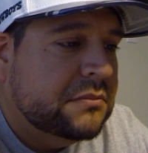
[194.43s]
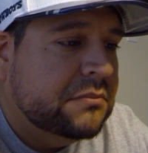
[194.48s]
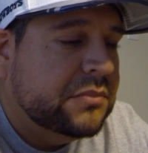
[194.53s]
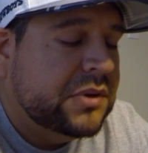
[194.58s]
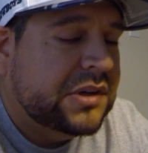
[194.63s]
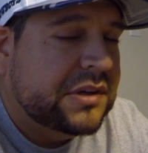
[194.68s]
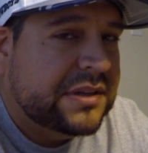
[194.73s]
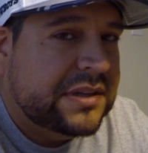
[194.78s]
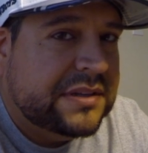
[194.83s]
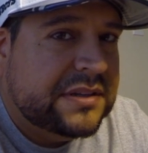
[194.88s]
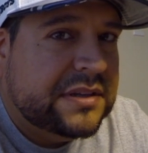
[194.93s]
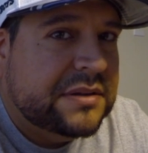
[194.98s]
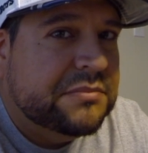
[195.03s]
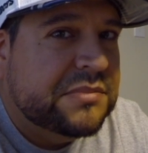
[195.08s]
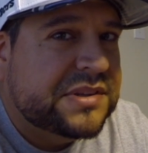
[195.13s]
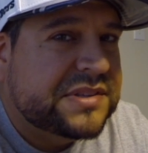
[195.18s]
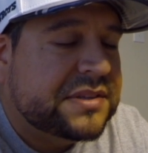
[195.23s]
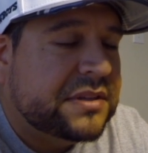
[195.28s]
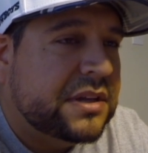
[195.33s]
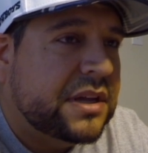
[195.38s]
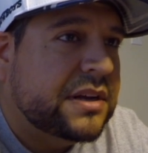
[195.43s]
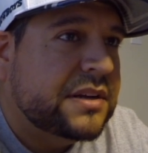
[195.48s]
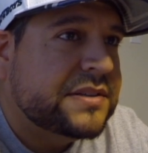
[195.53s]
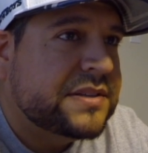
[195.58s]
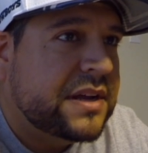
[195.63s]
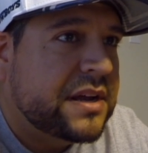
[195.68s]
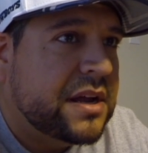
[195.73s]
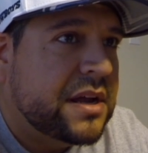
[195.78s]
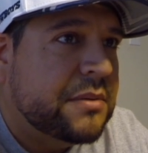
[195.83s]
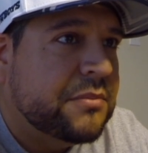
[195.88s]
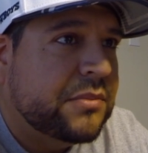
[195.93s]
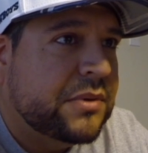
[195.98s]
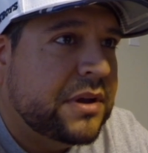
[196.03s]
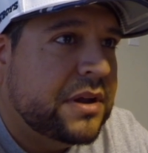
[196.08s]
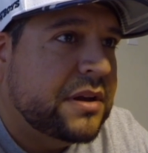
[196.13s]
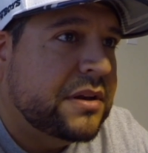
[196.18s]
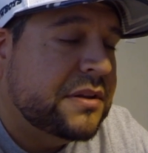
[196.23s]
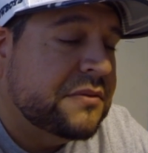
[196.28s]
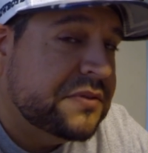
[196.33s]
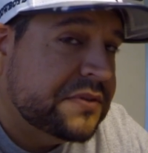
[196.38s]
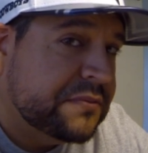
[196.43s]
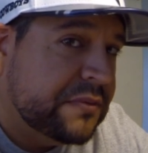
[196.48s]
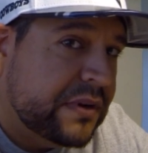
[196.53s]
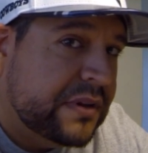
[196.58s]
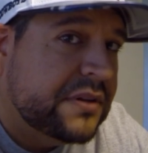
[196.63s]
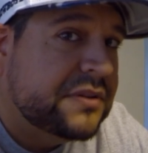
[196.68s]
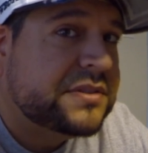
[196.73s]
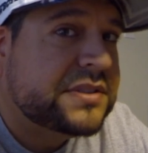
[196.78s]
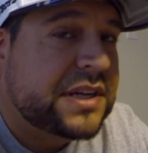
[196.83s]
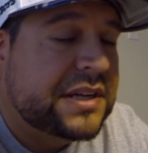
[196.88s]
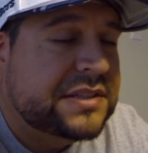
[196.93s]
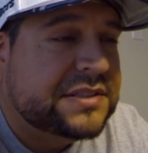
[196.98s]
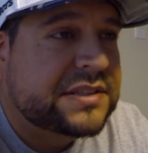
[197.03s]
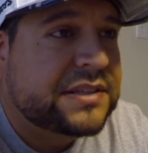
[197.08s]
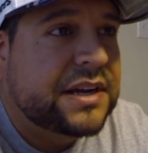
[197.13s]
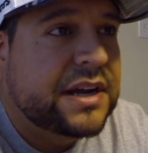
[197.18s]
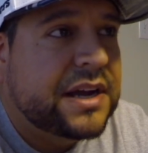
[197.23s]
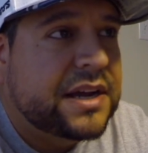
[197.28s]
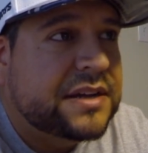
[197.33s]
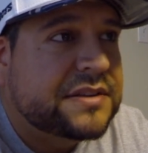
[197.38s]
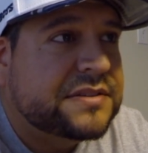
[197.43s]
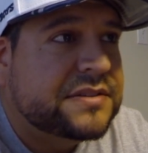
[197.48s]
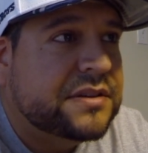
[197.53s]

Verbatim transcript: But he did miss a lot of time, and he was one of those kinds of guys.